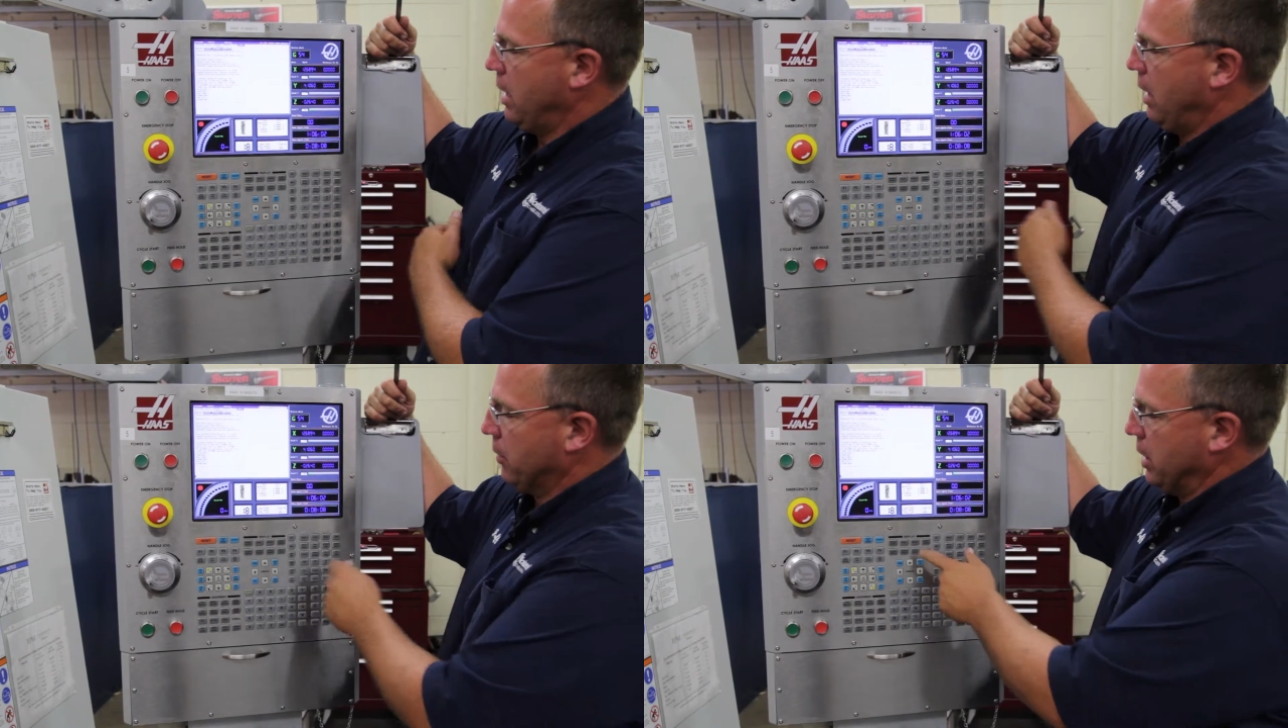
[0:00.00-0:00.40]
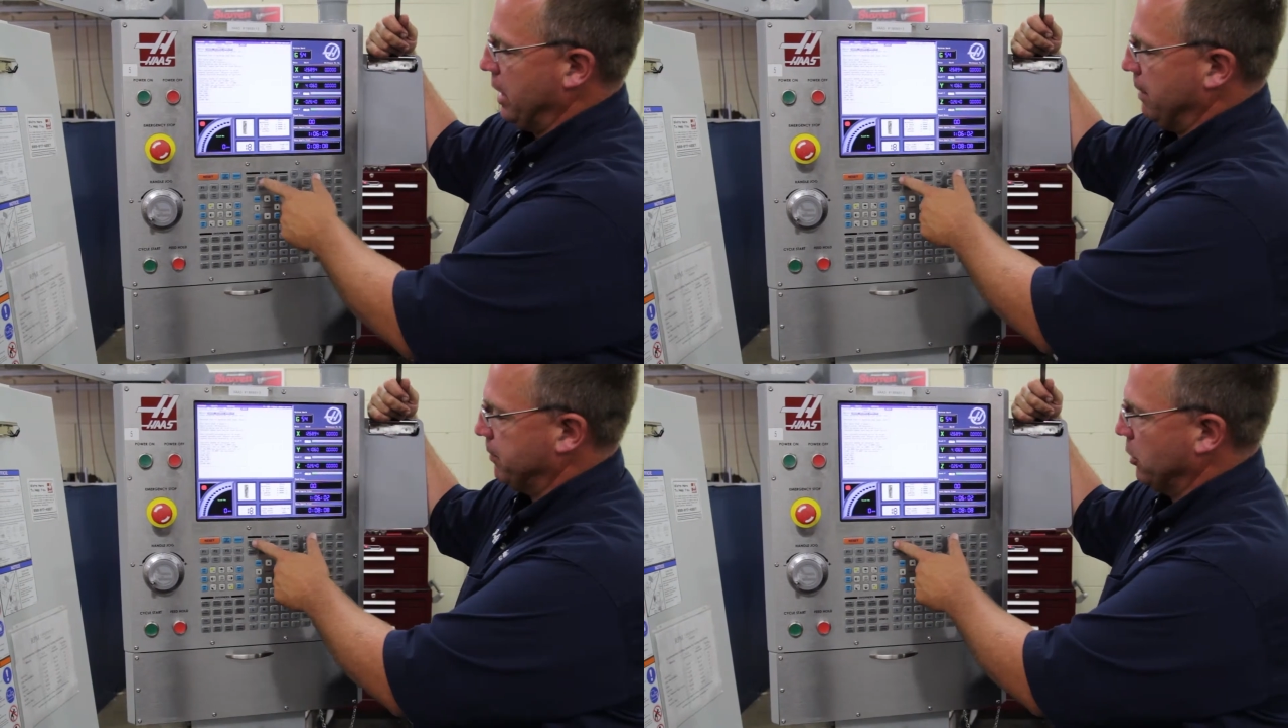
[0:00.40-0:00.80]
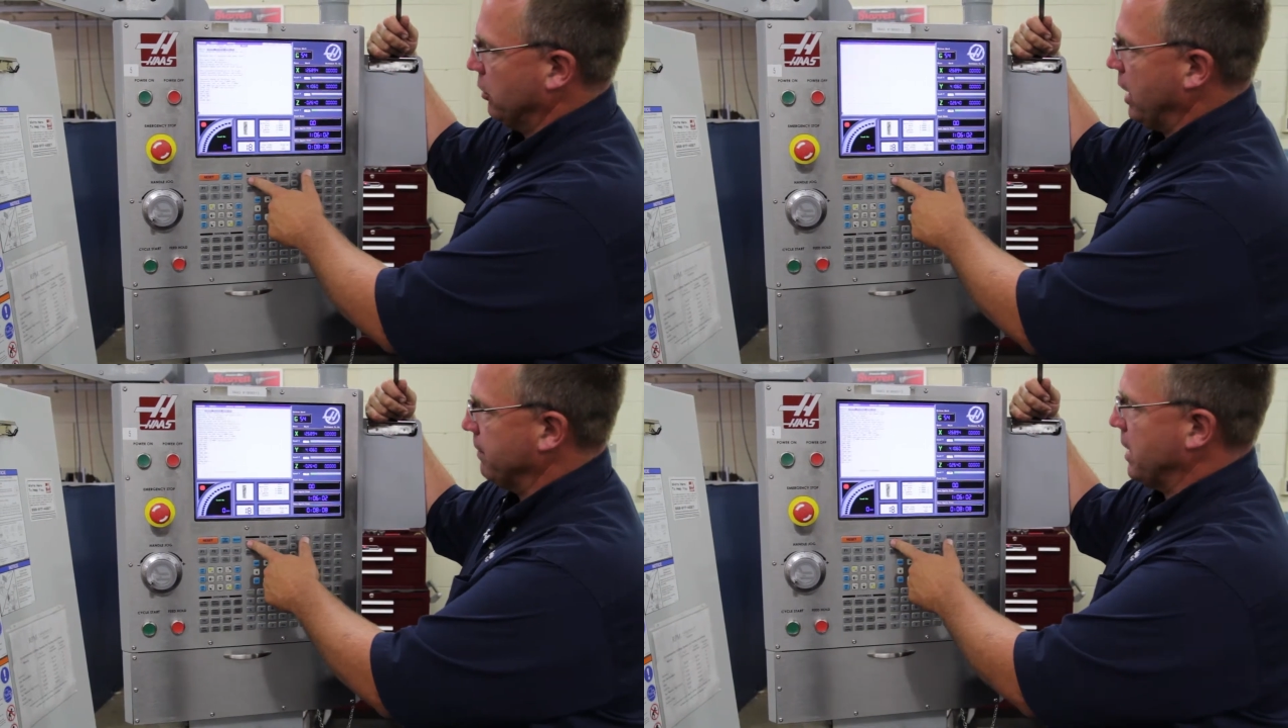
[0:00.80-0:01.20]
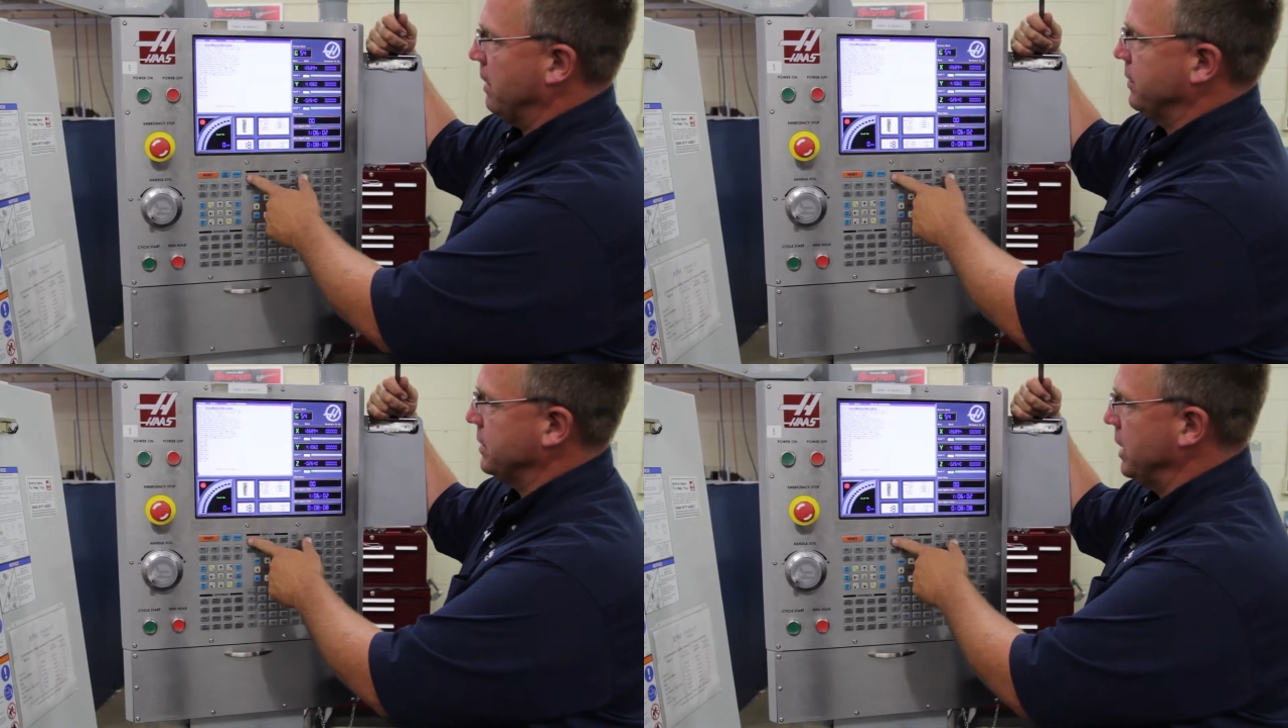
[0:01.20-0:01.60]
And we're going to hit Program
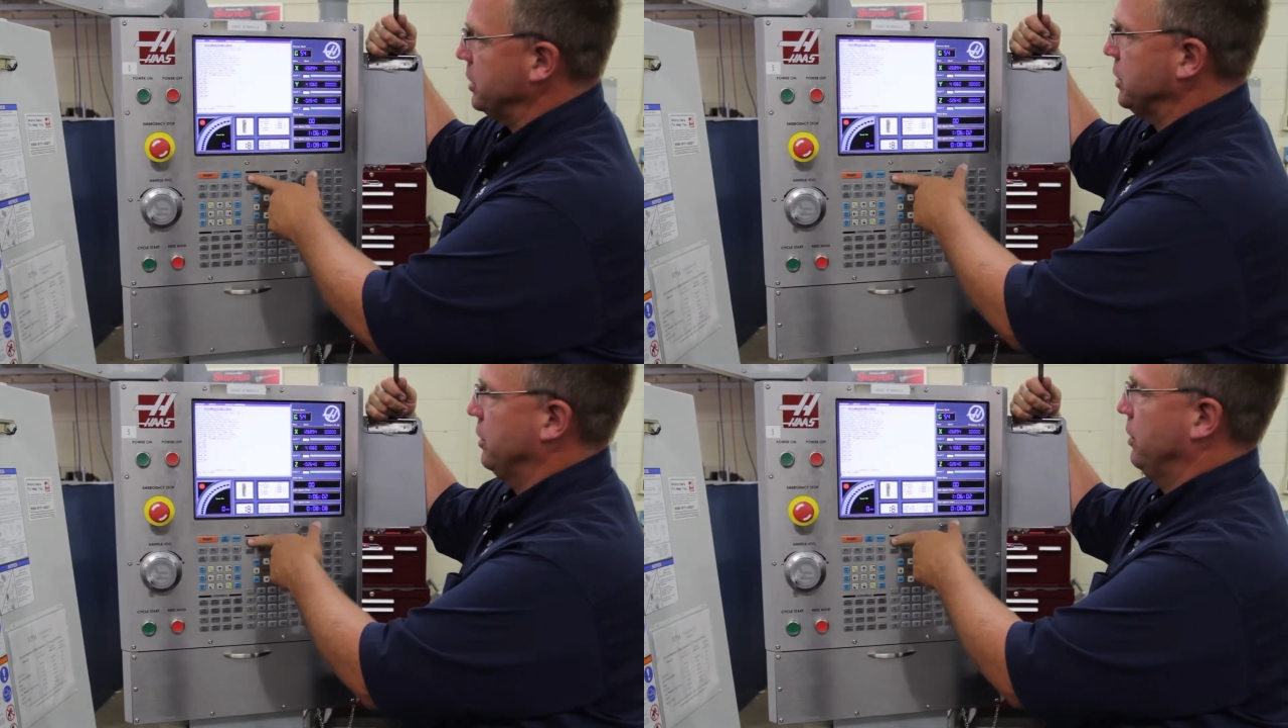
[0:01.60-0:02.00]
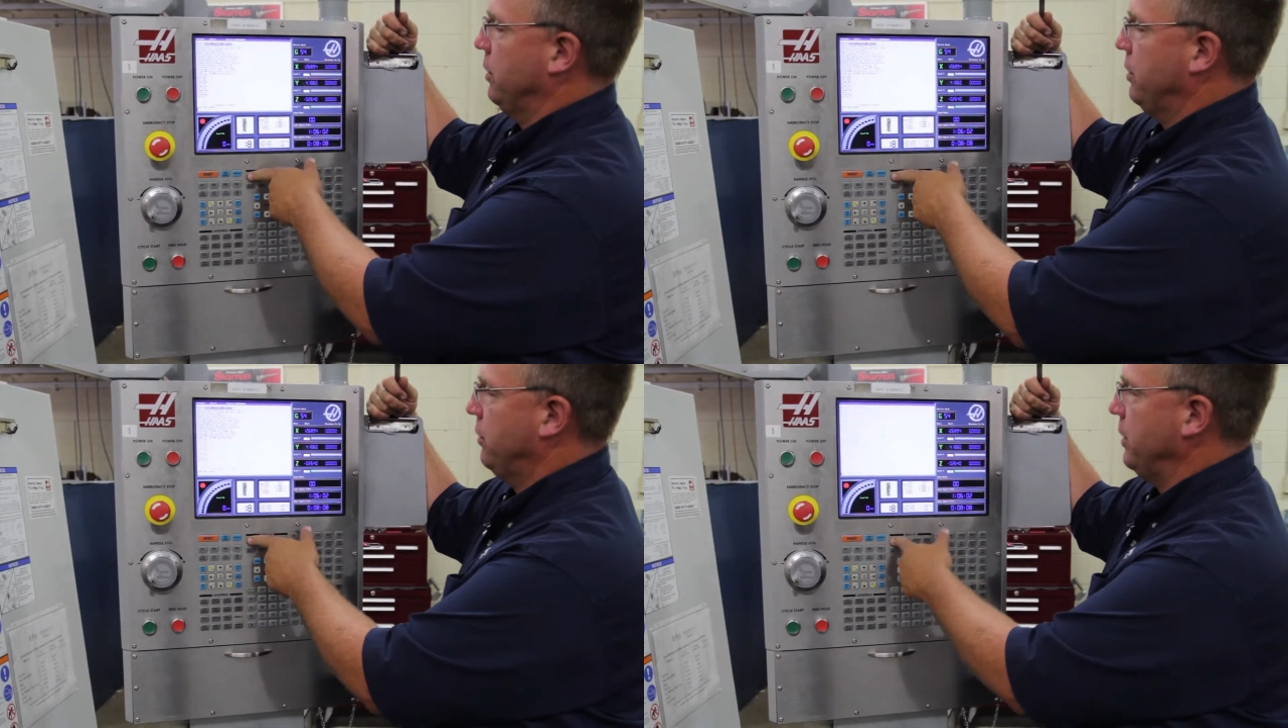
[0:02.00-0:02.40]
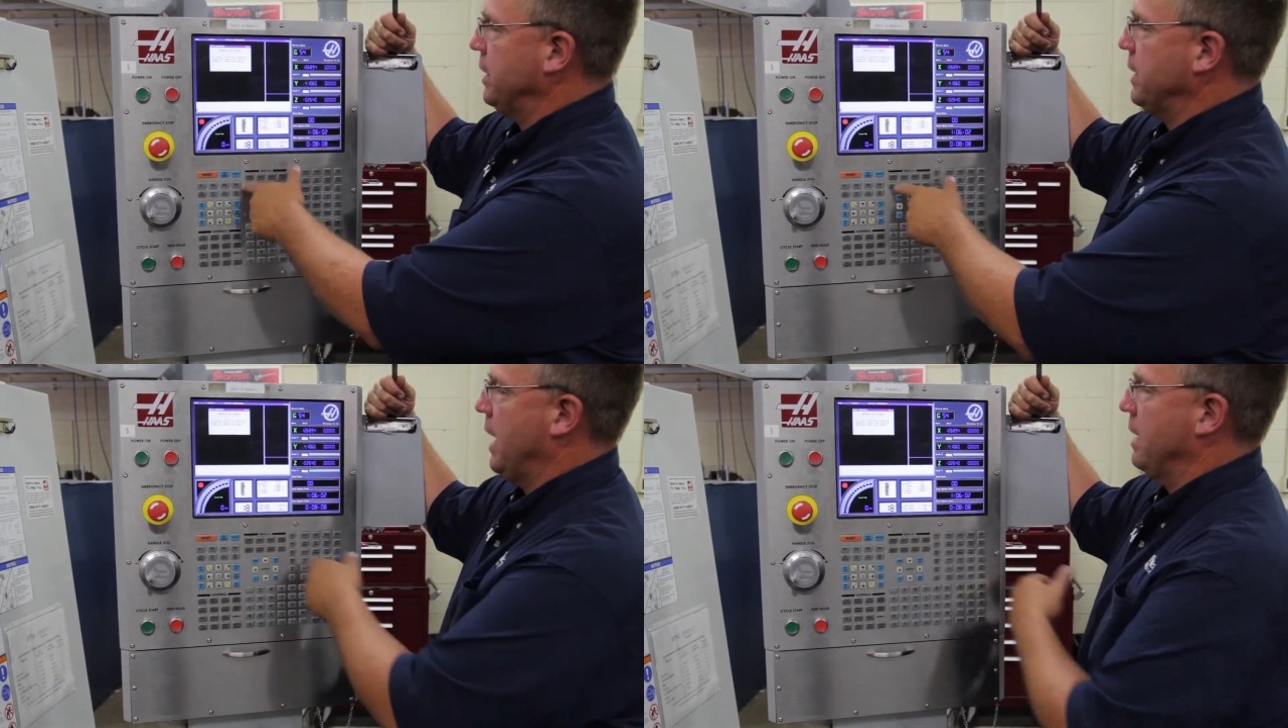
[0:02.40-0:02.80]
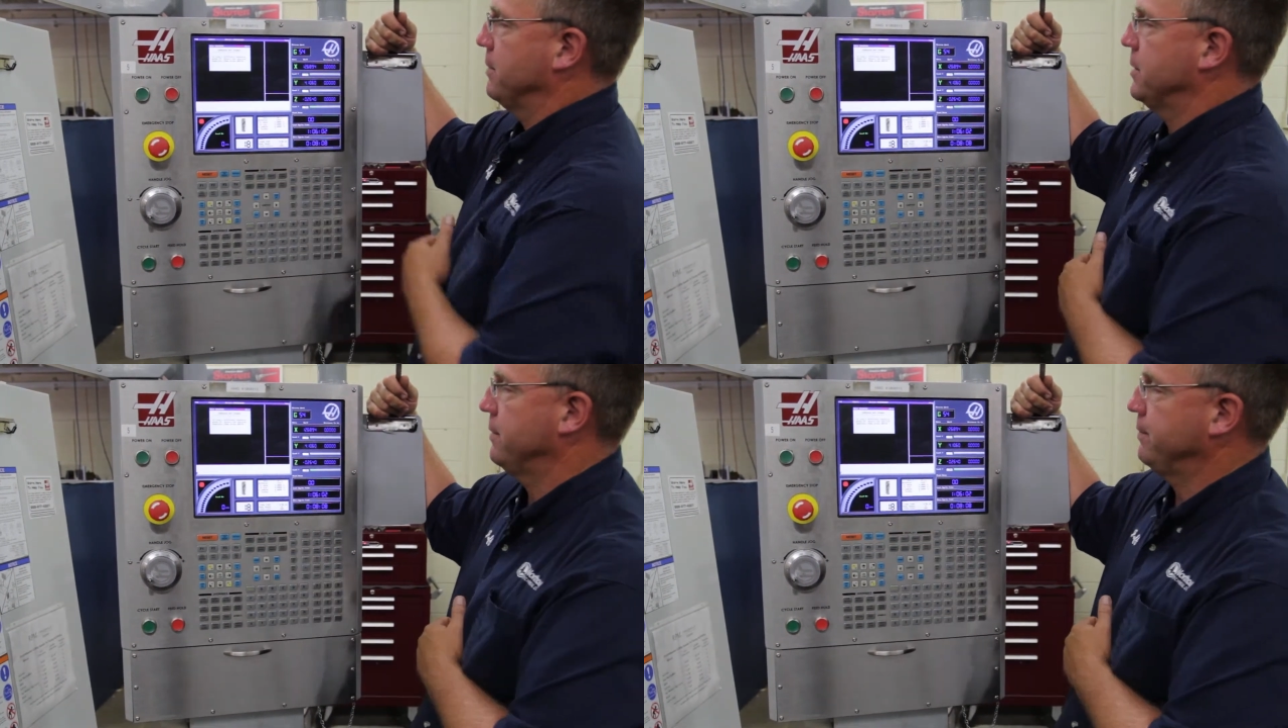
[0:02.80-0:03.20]
Conversational 3
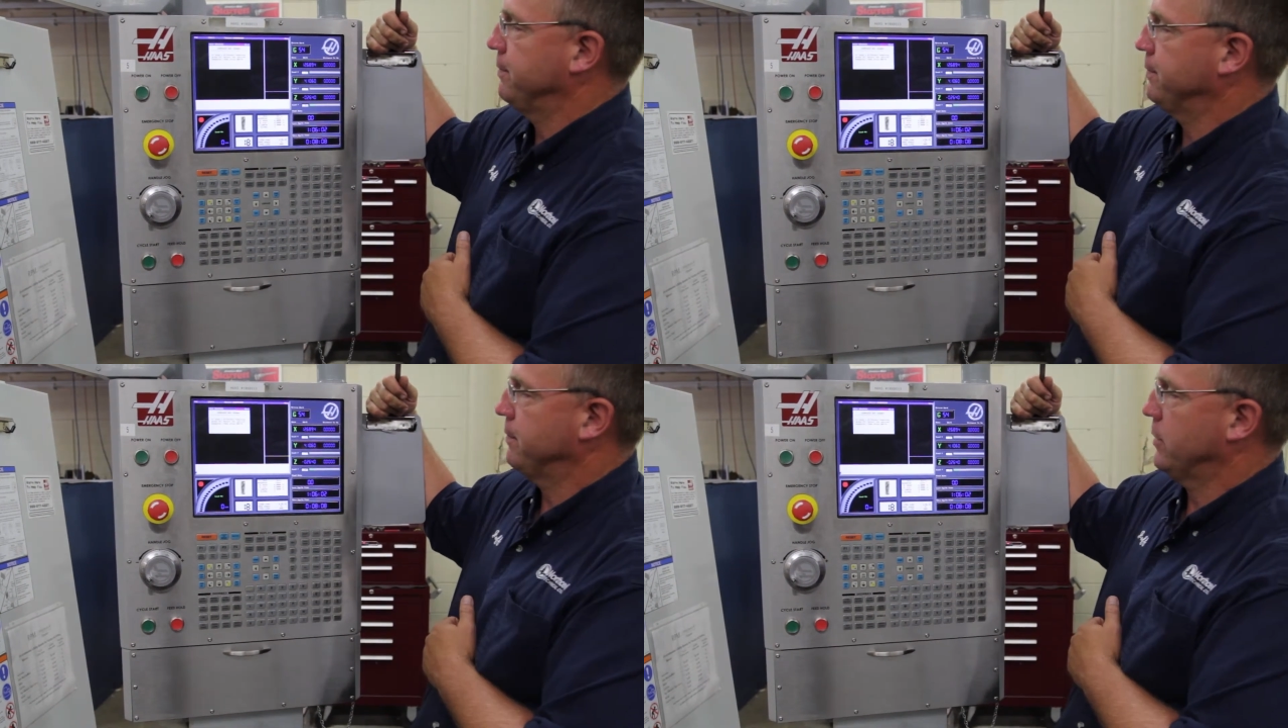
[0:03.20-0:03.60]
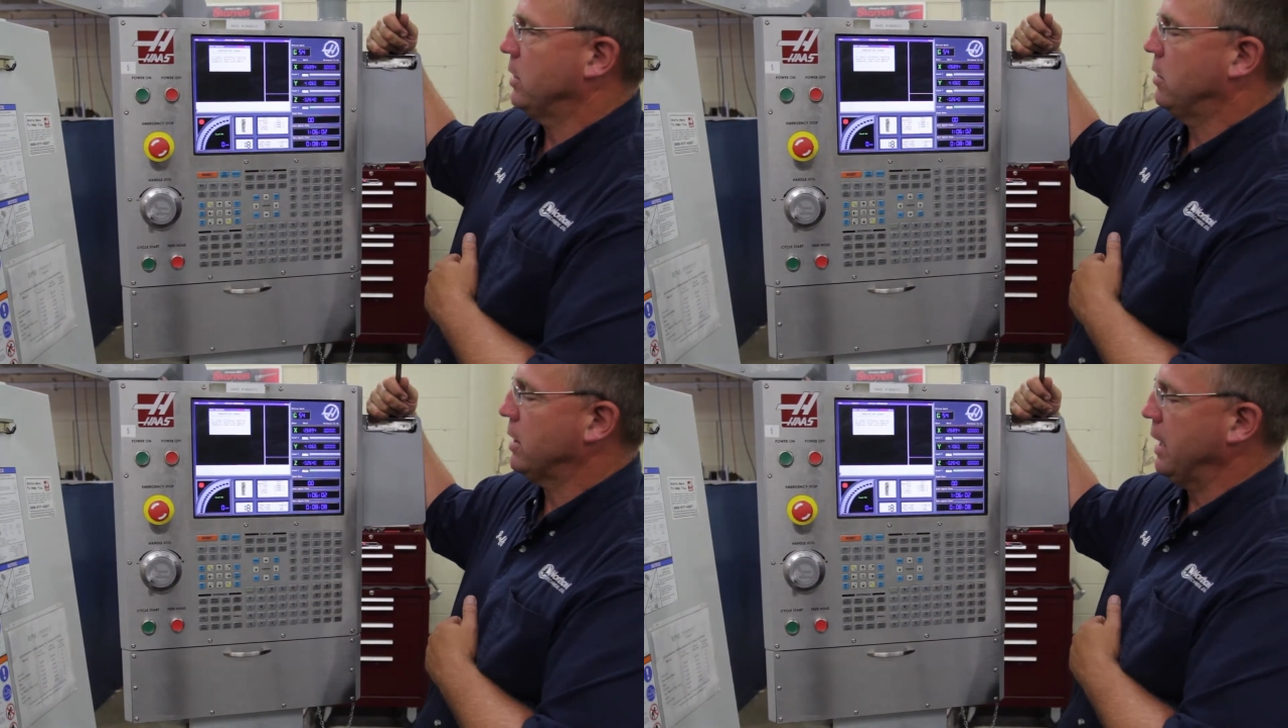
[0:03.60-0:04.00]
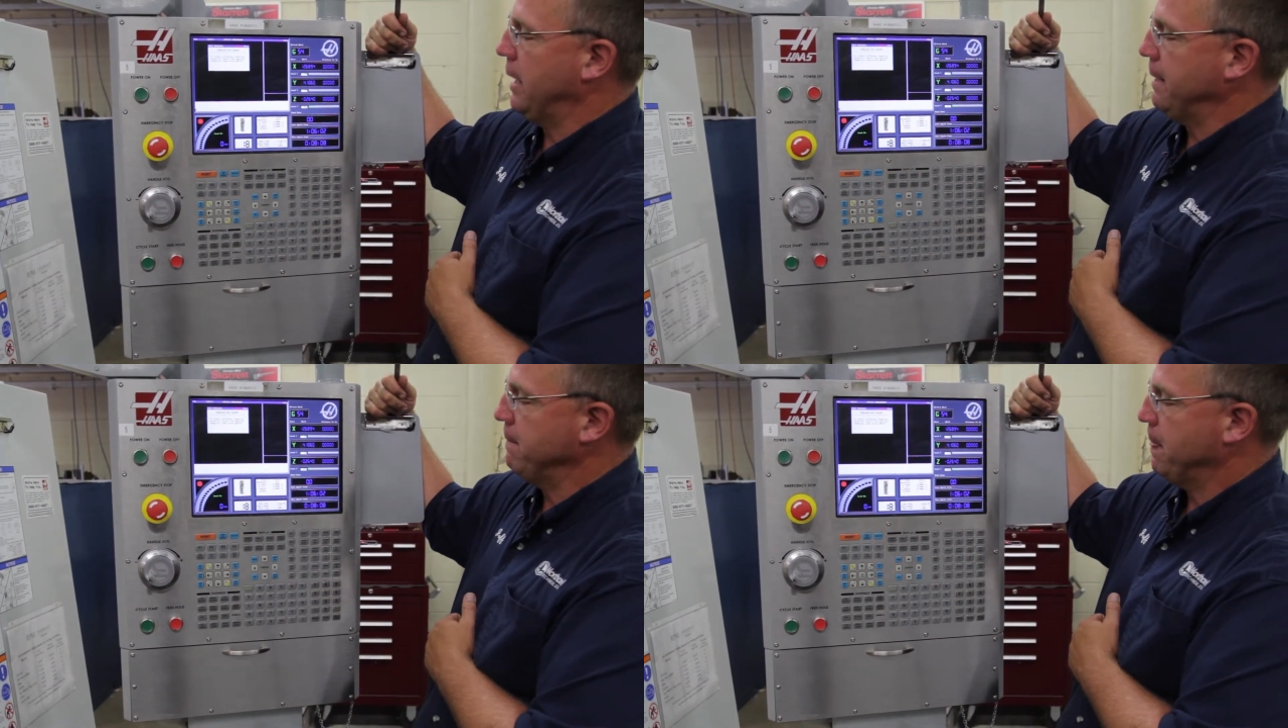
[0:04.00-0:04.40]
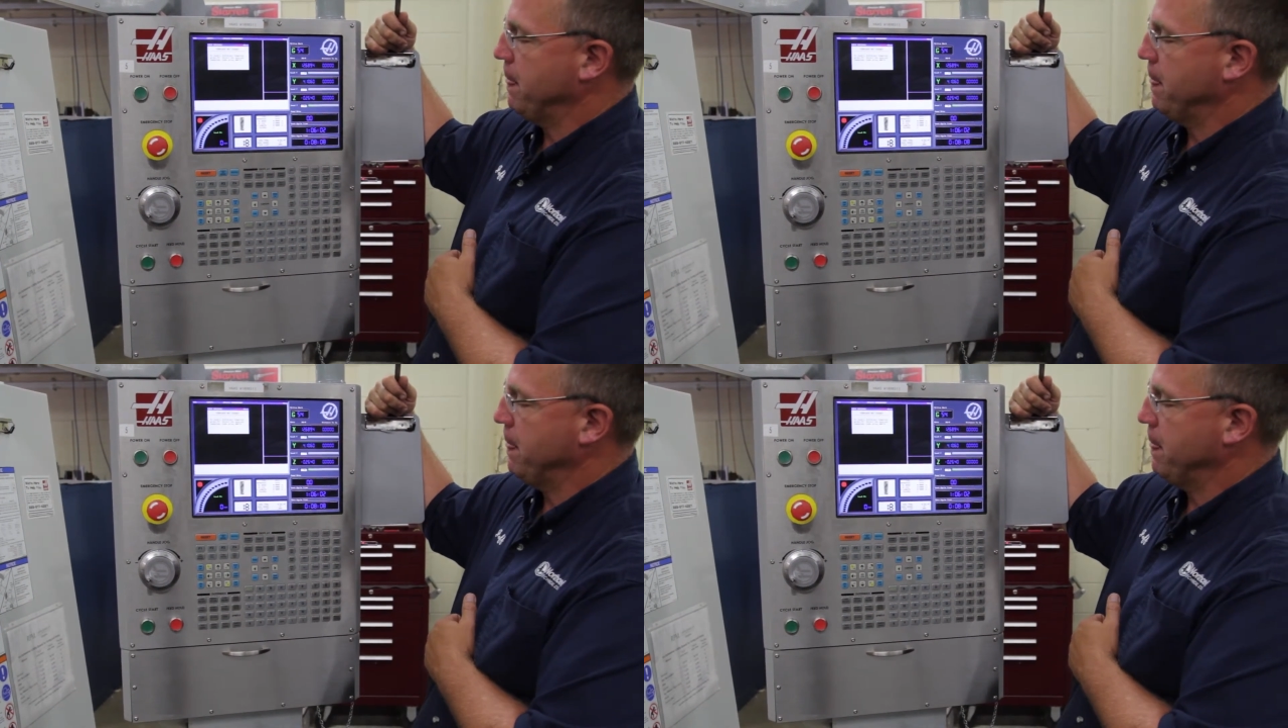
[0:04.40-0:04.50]
times. Okay?